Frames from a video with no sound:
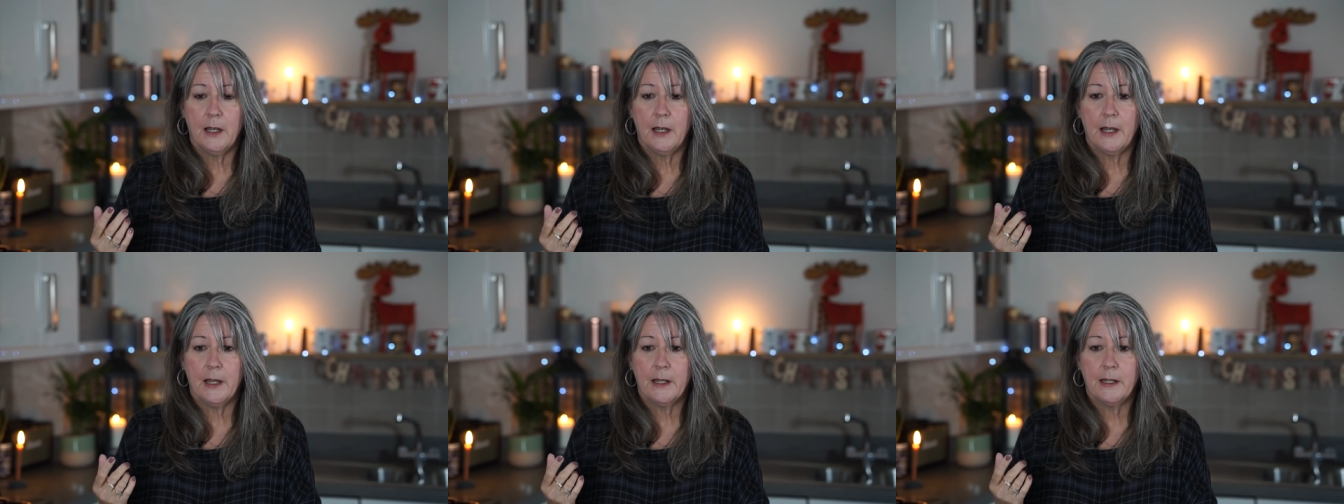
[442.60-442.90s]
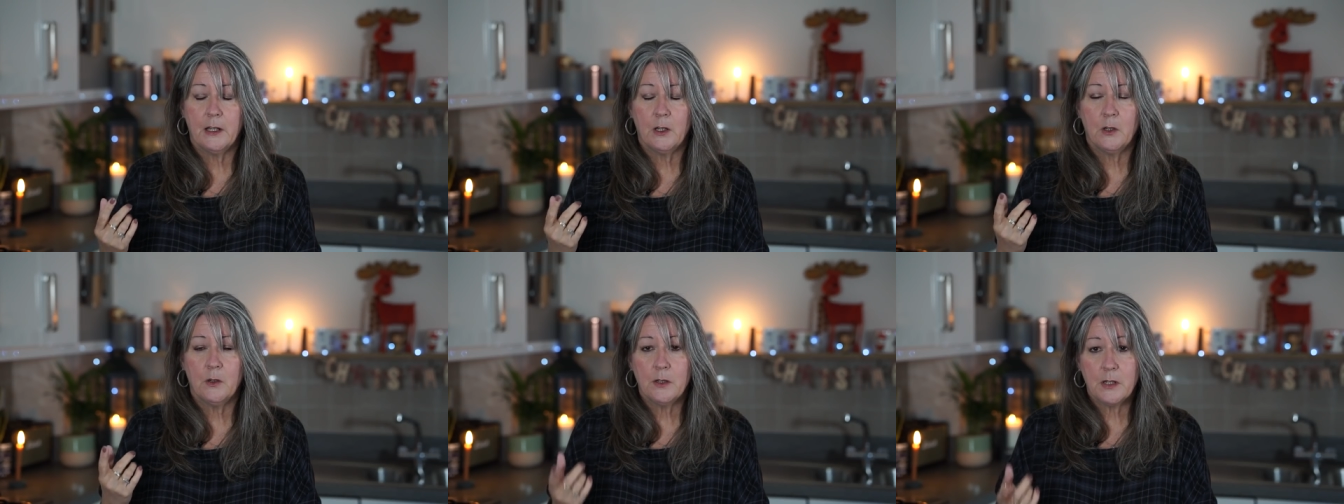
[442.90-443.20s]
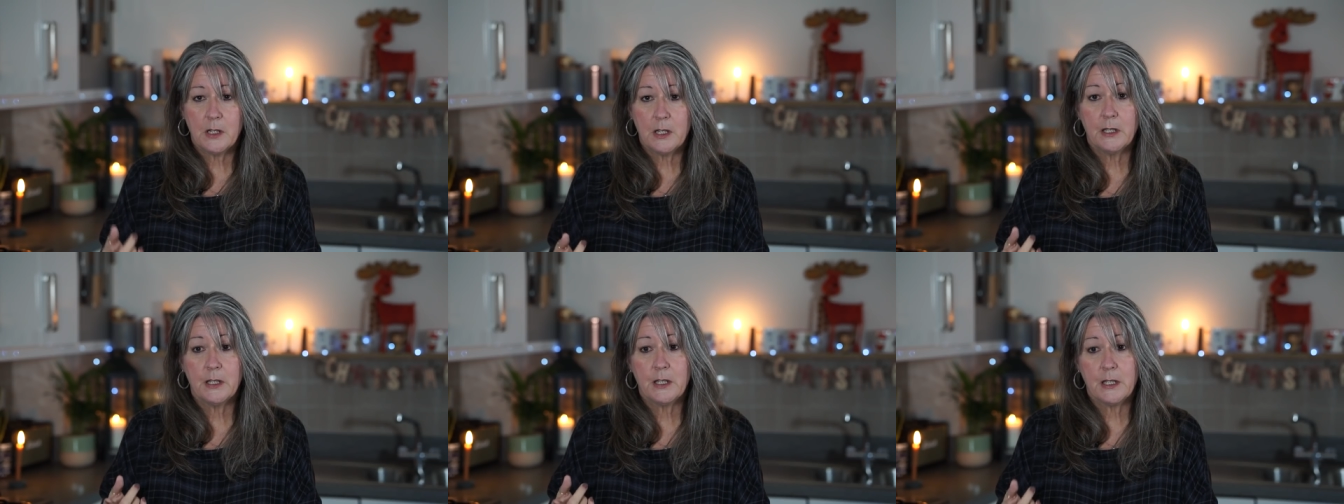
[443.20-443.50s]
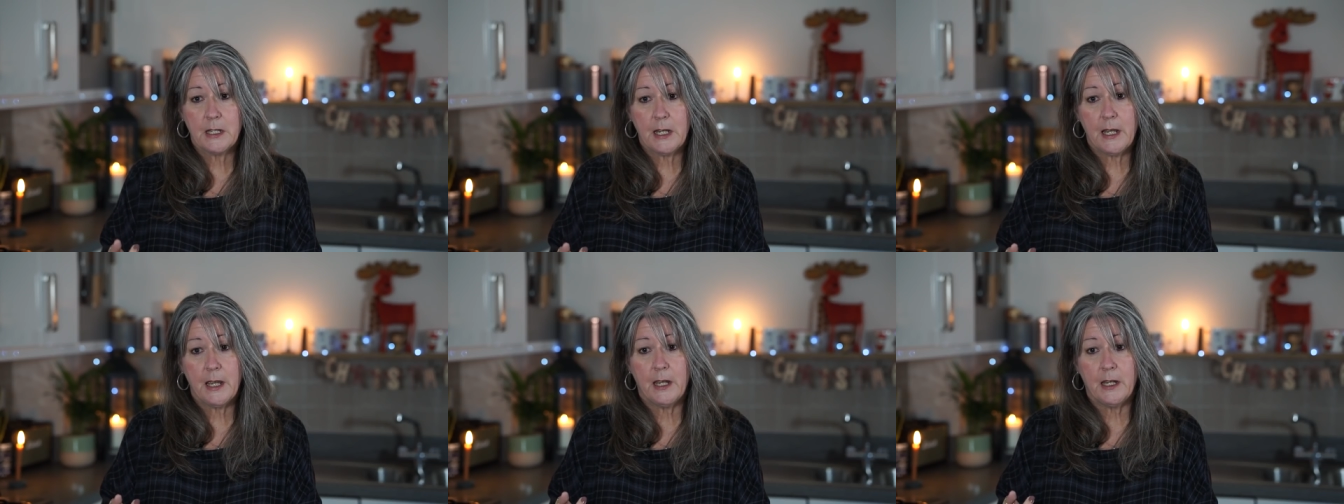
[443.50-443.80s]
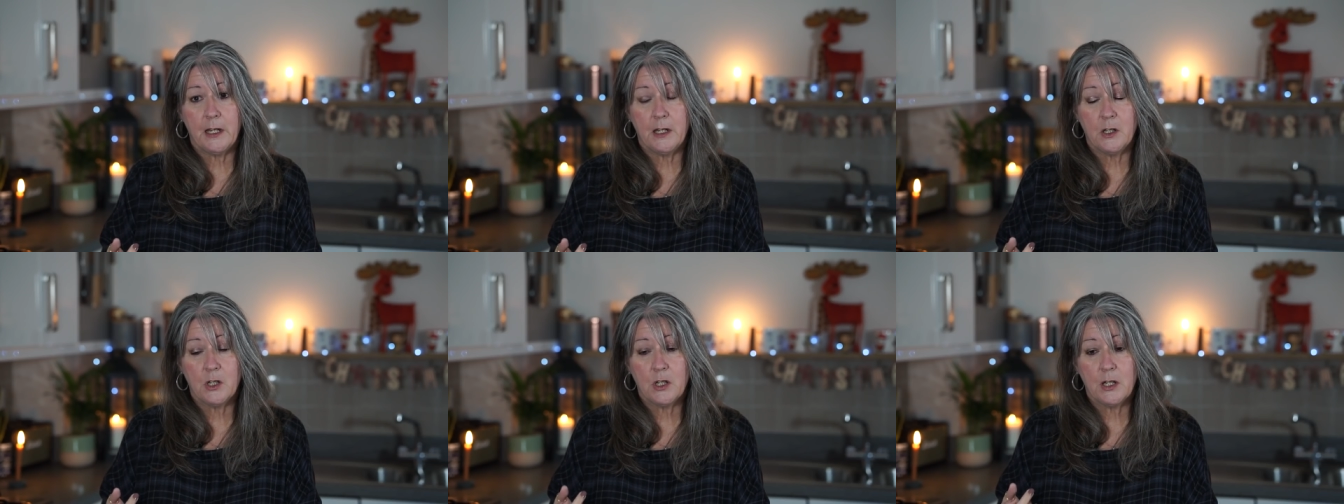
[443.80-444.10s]
And it got to the
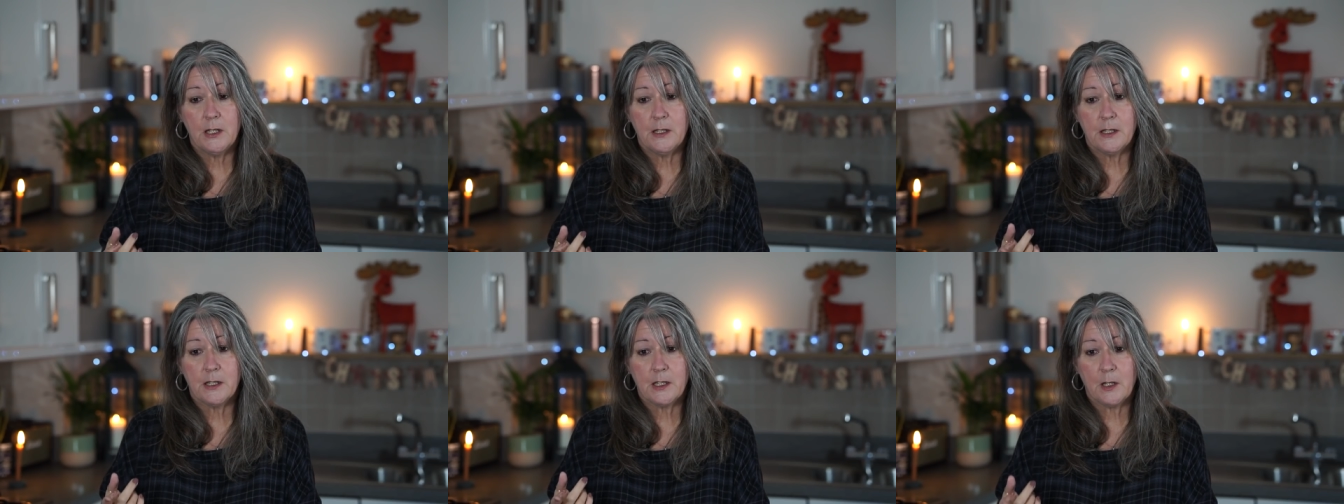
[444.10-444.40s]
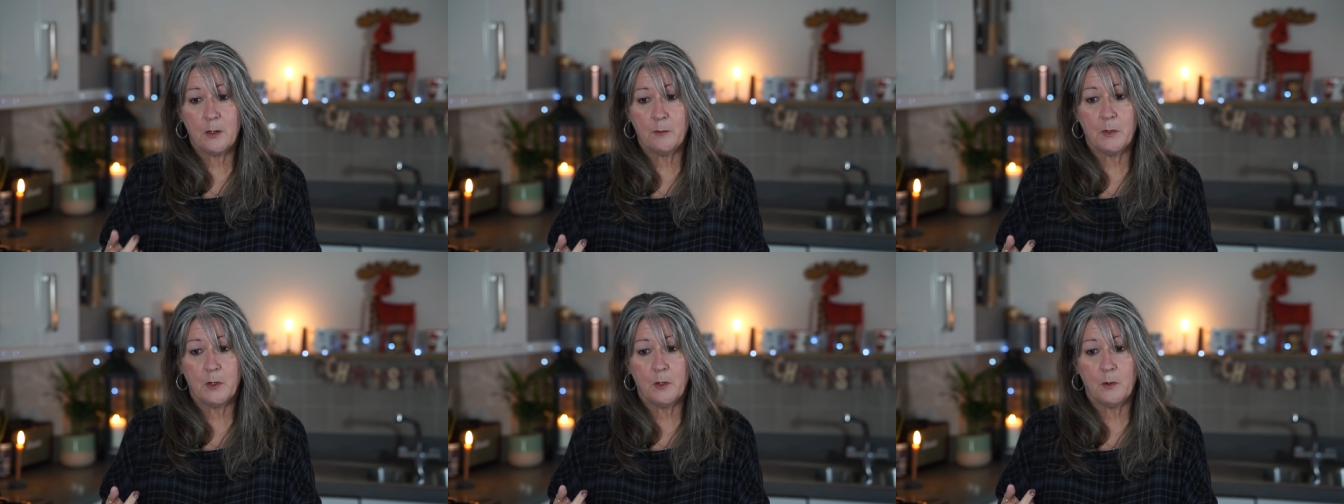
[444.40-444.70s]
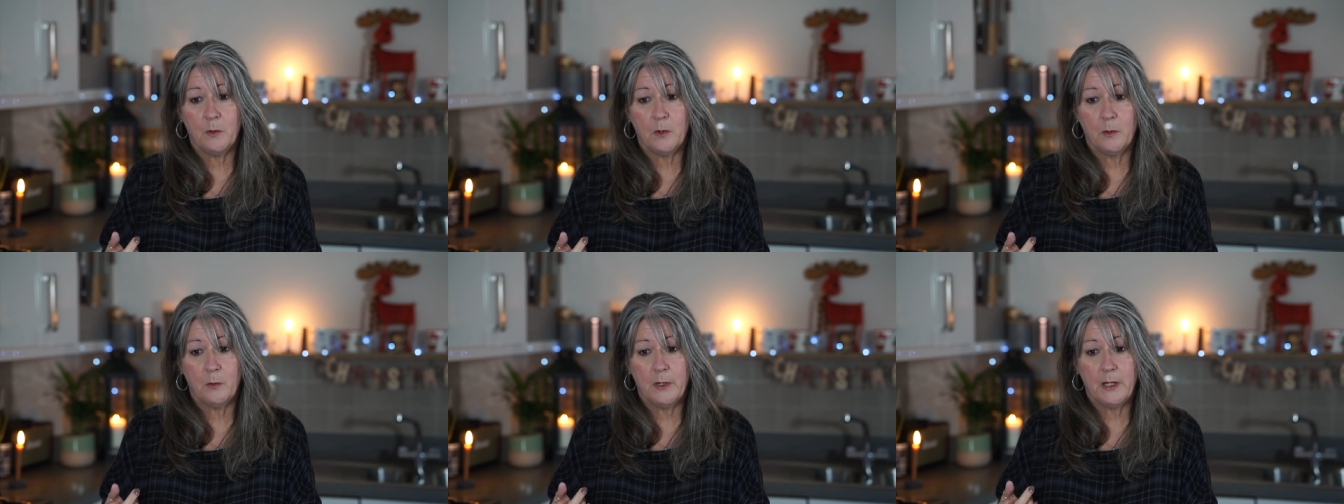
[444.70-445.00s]
stage in summer where